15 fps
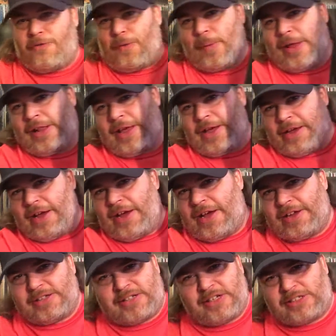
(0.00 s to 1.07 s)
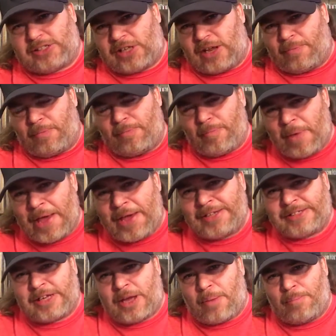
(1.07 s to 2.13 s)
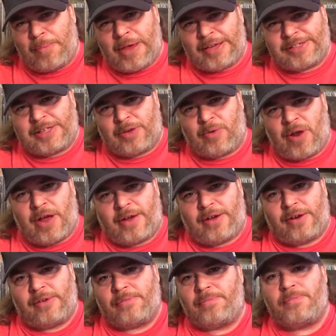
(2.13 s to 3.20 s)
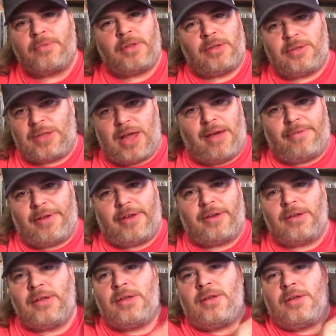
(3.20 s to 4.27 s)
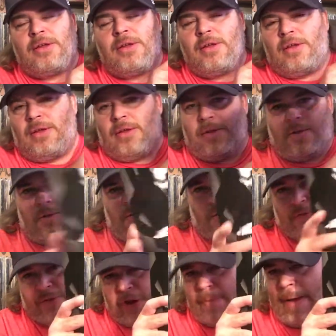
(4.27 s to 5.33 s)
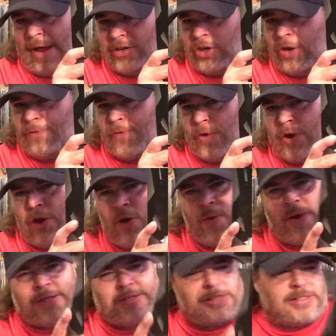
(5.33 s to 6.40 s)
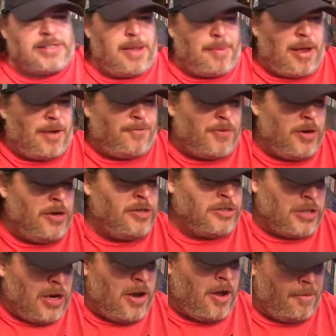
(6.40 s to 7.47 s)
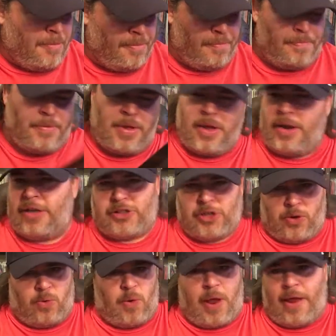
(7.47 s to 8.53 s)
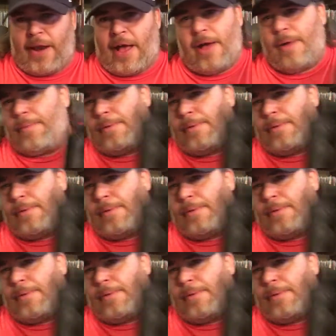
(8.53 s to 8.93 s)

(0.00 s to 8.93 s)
from LA Guns? This is an amazing, amazing record. Love it. They're about due for a new one. This came out a few years ago. That's a great album.